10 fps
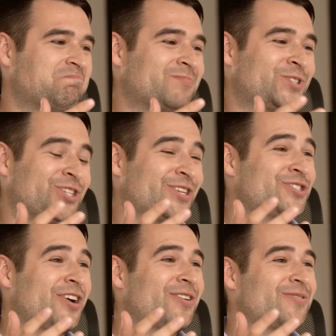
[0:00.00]
it's just a
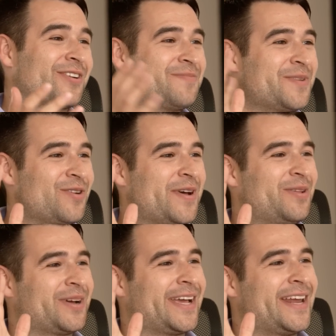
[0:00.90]
jungle. Could be a way
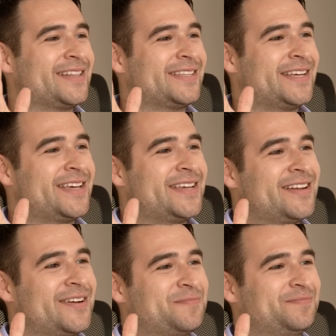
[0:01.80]
to look at it and say,
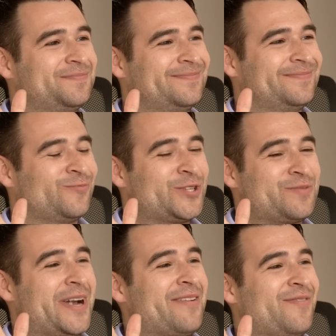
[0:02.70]
it
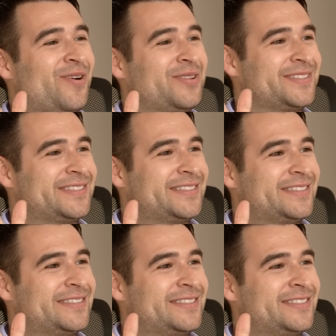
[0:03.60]
wasn't my fault.
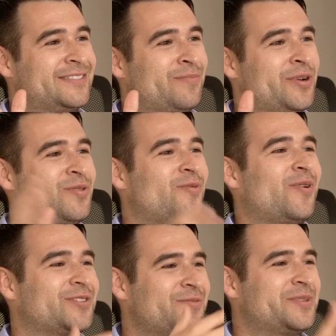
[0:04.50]
But you
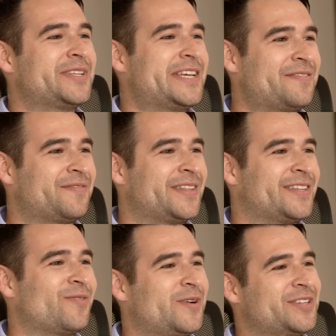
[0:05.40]
also believe that
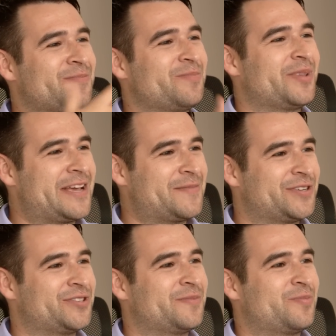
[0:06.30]
there was some blame
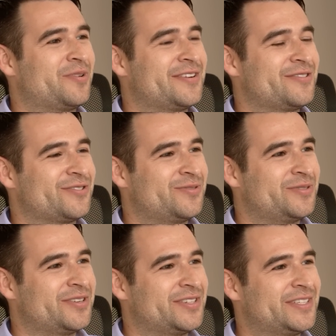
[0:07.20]
that should be put on your
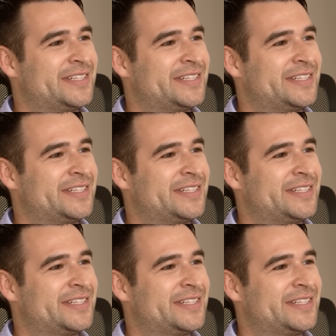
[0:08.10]
shoulders.